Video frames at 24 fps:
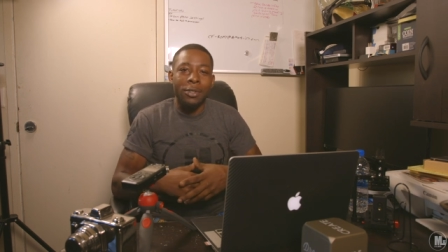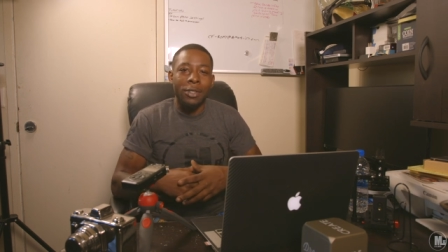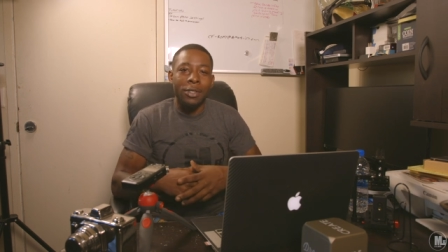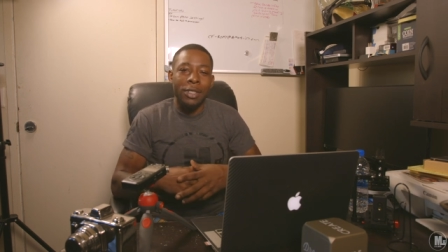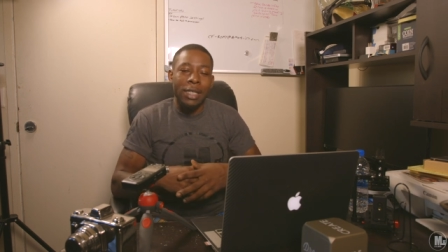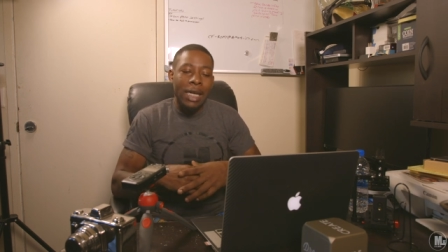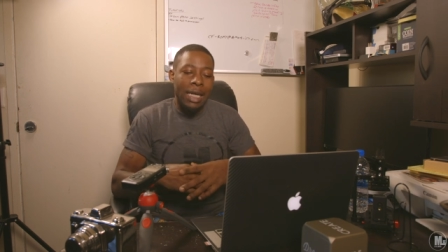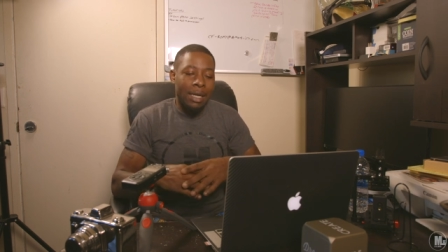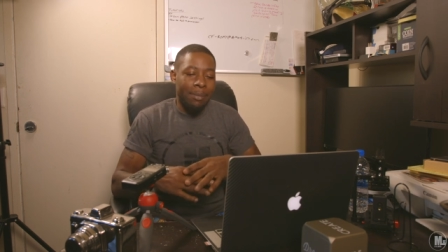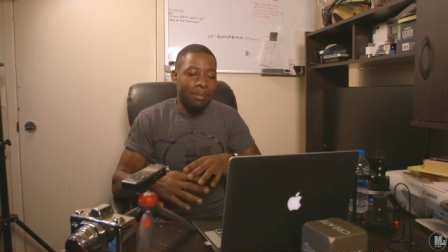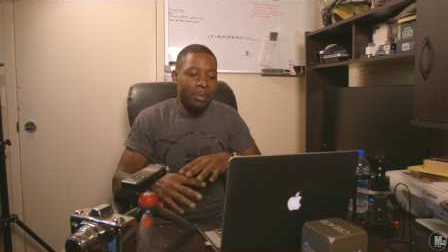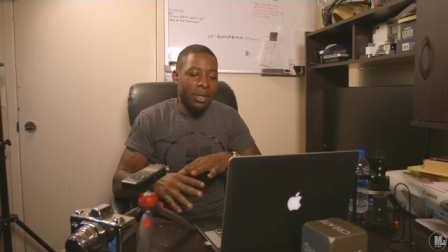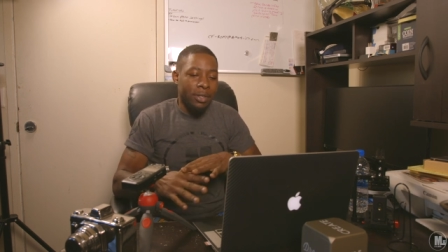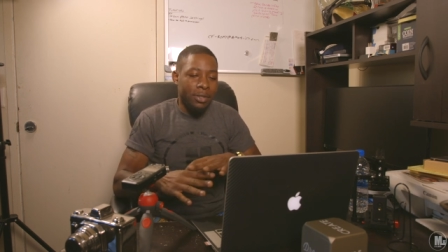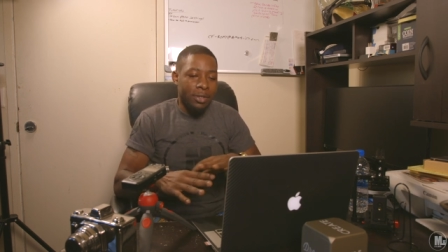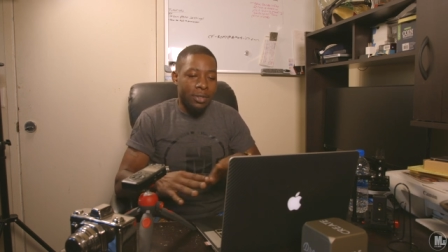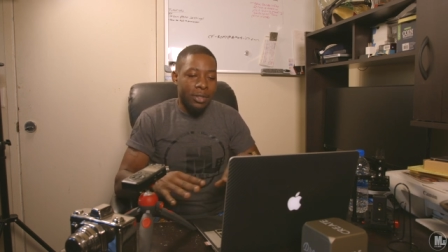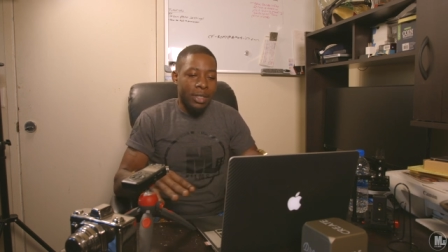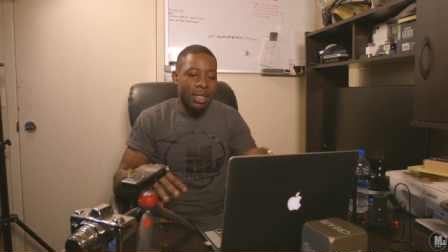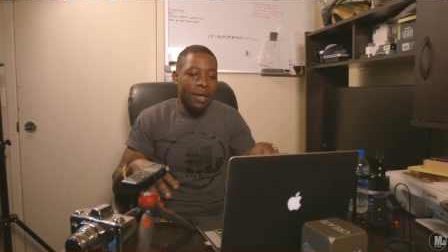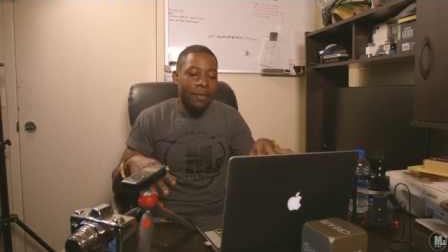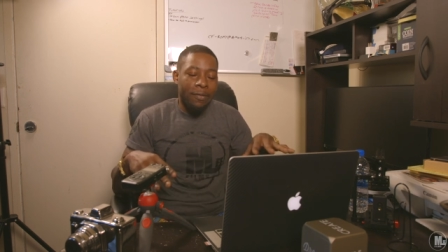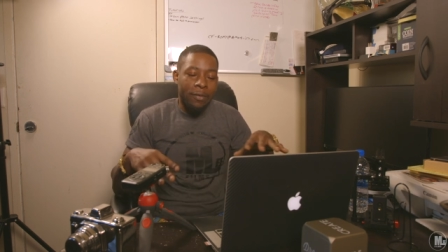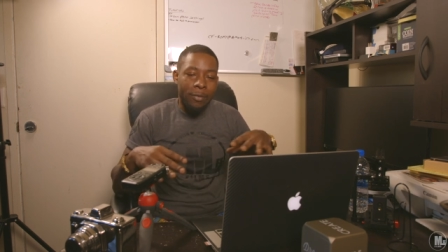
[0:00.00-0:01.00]
So you got to put
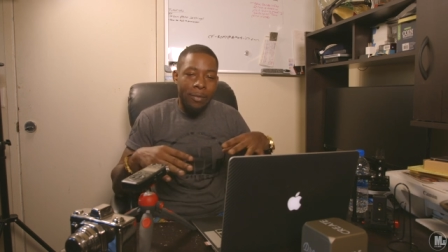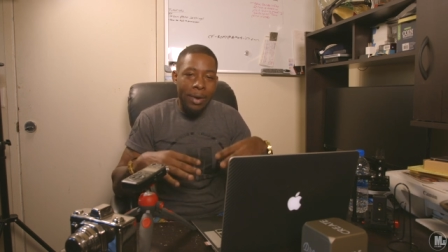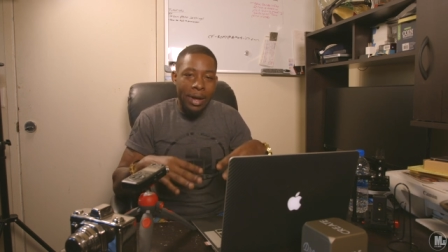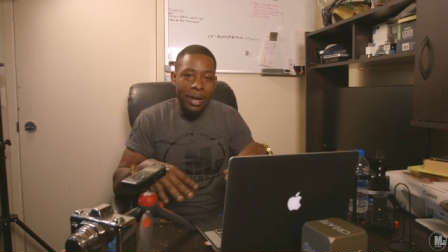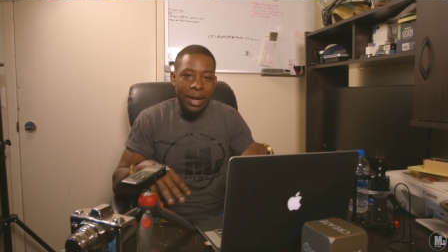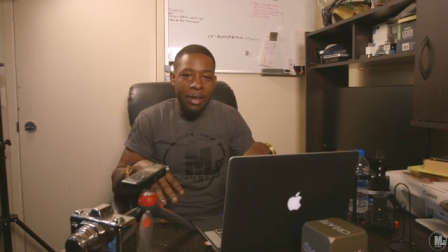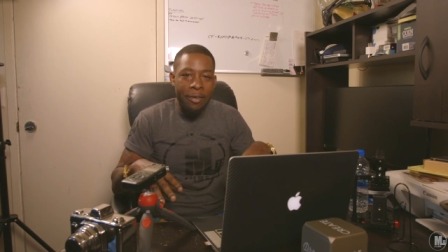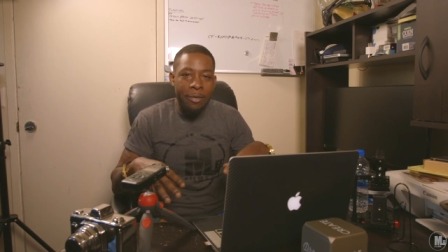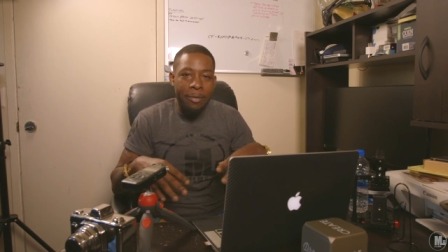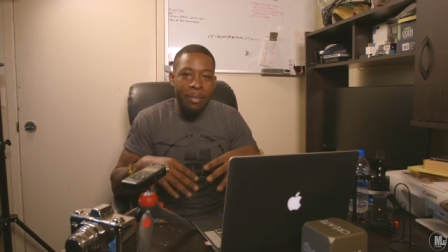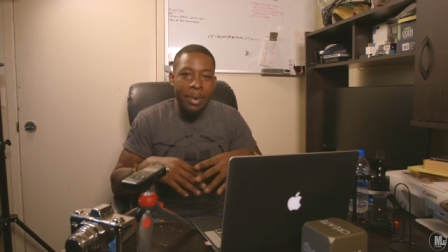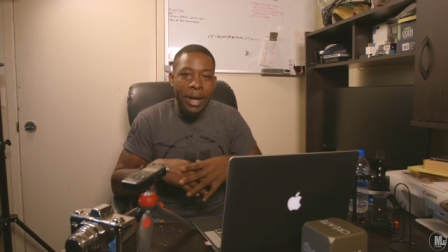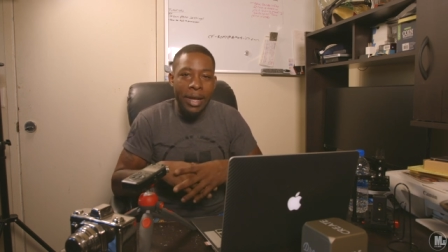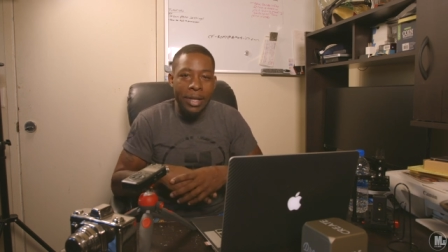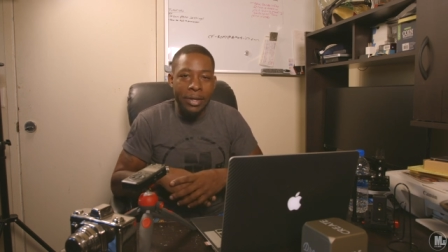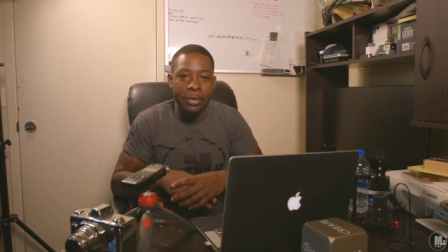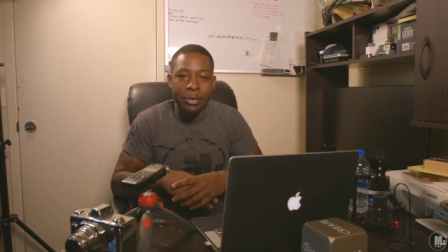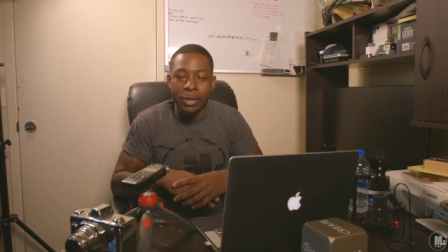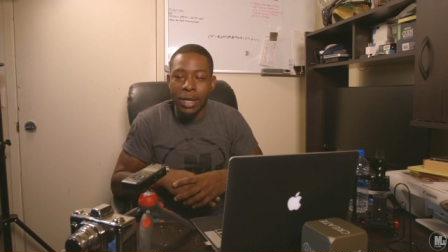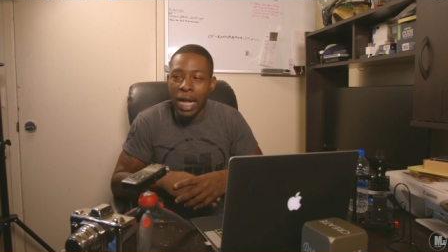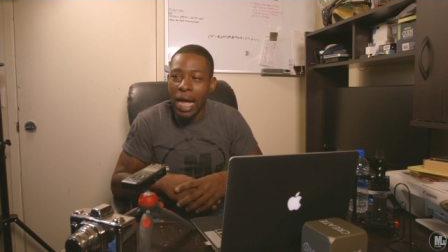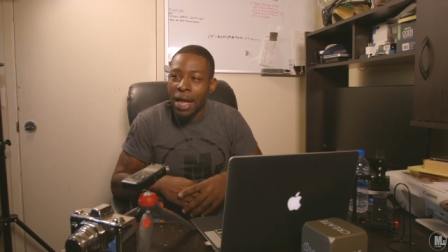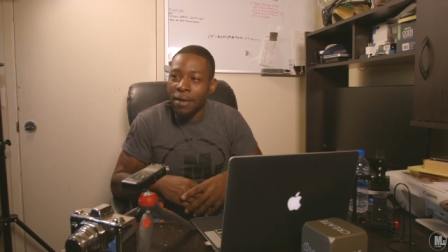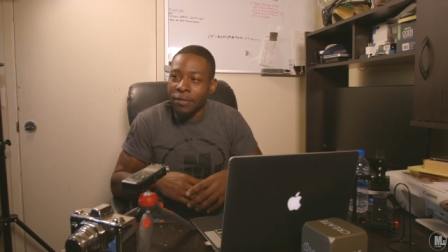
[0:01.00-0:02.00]
yourself around everybody.
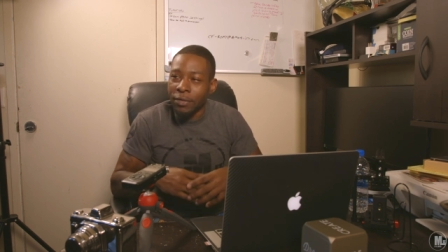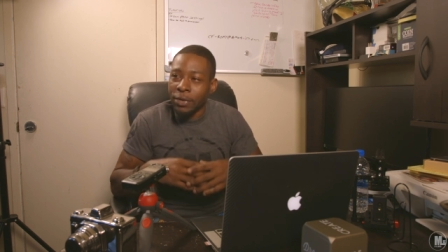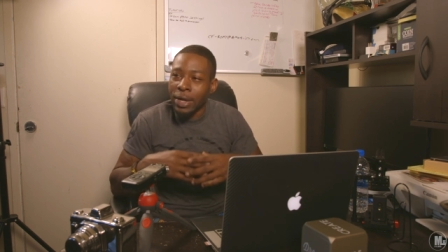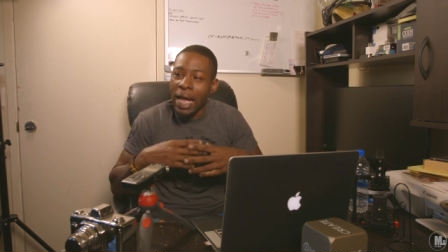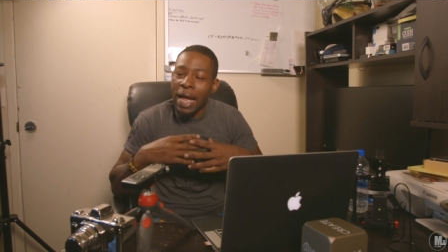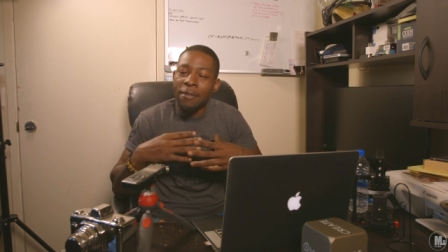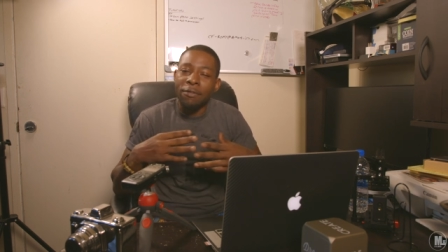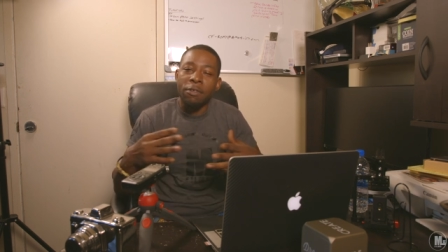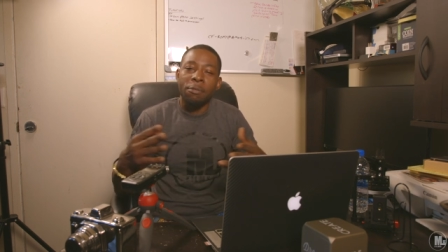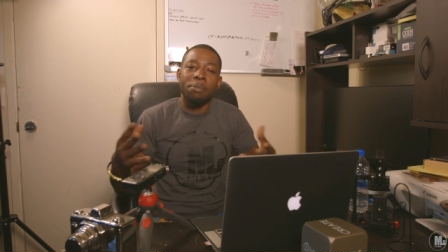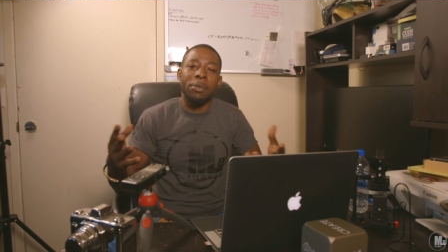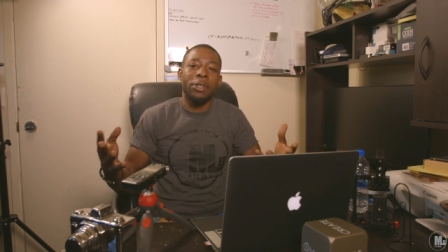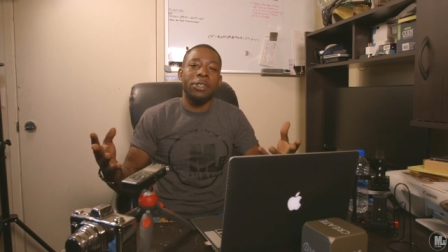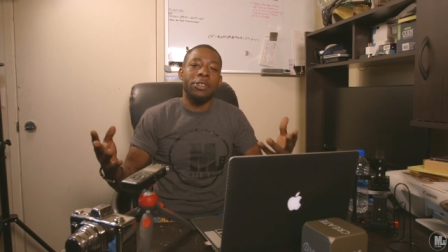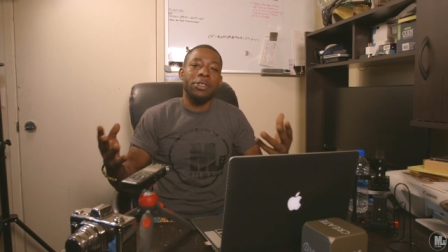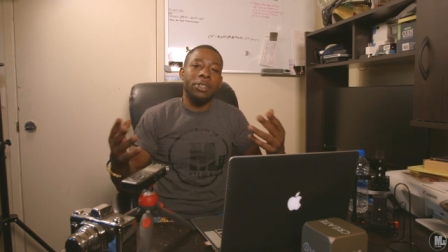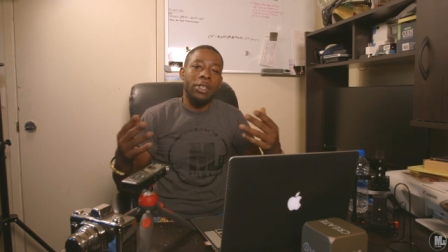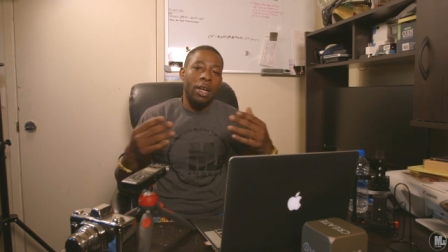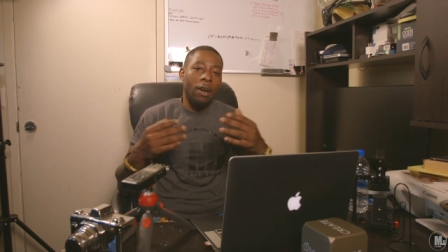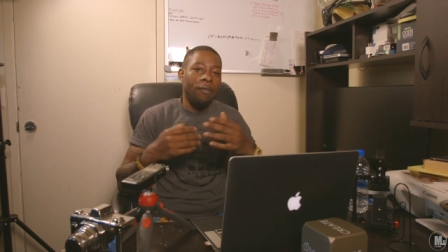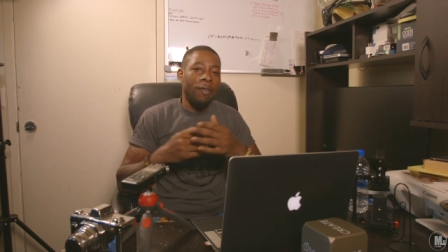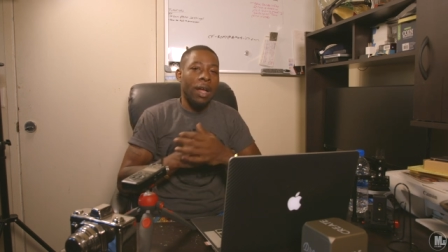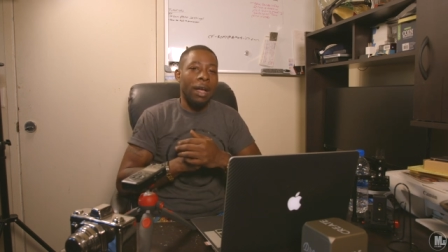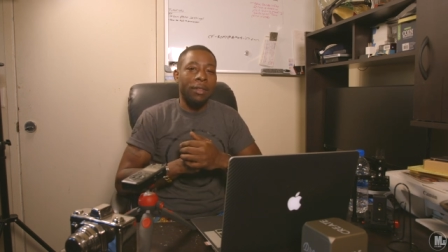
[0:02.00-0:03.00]
You got you have to put
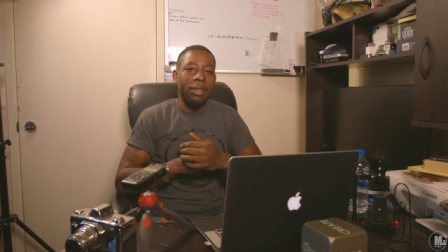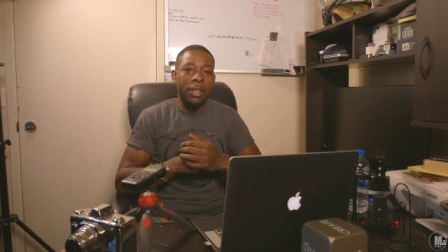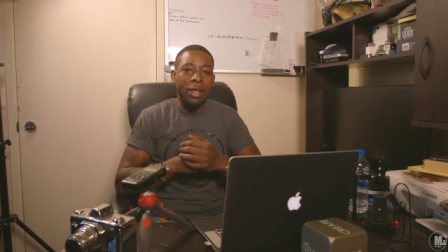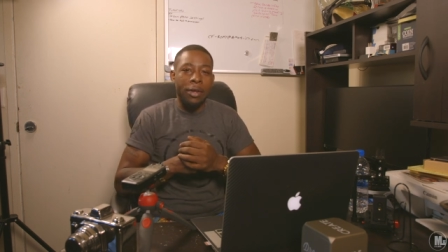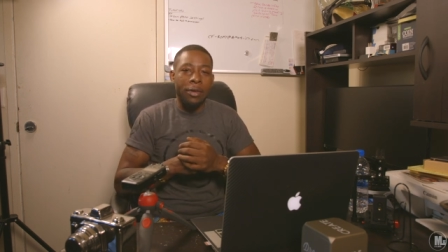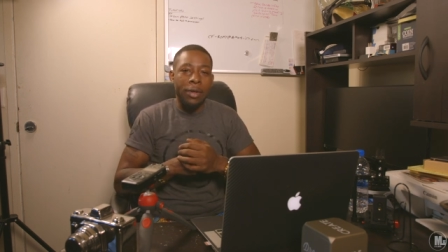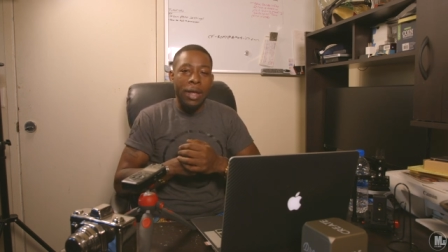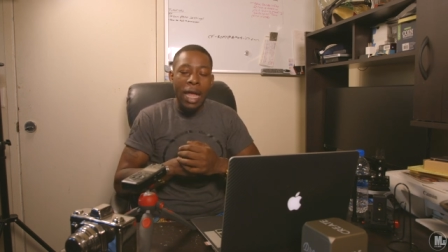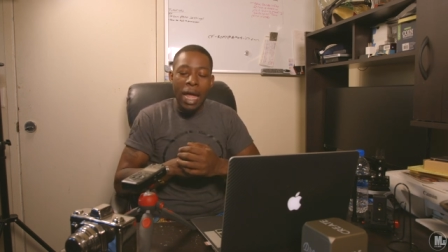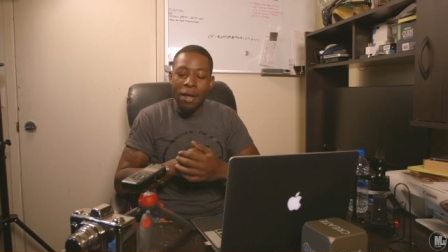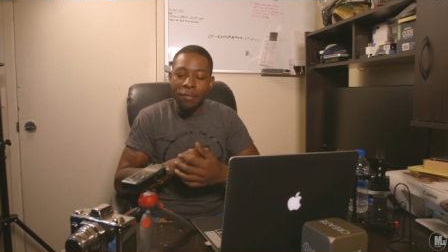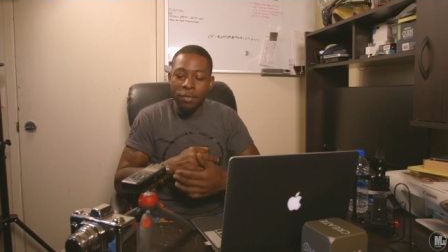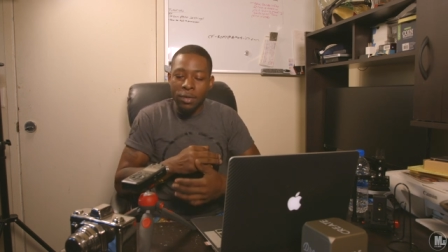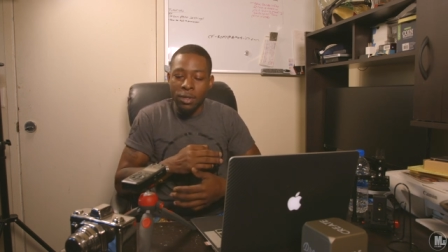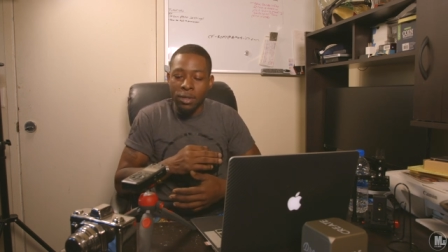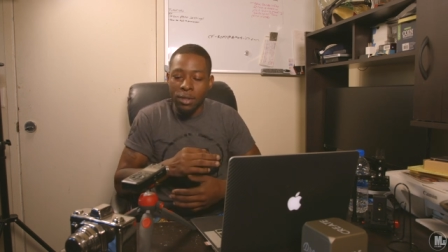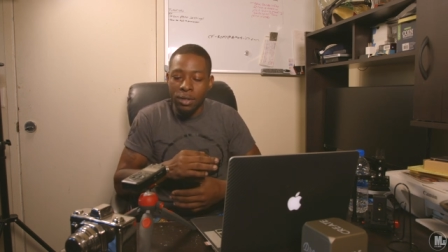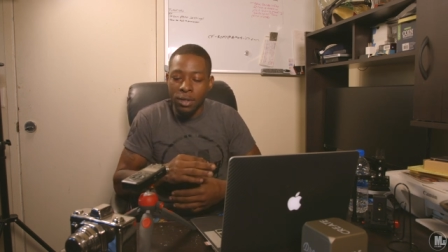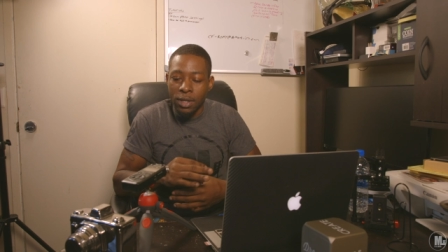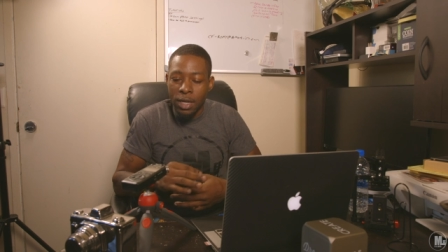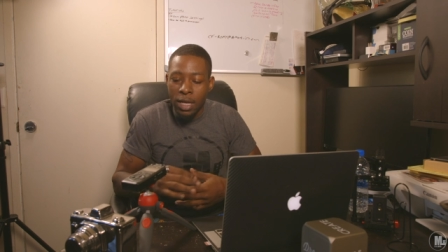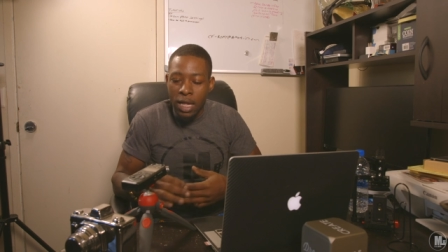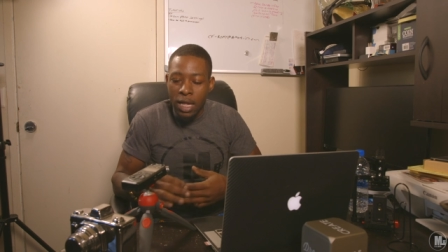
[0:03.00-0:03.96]
yourself out there. You have to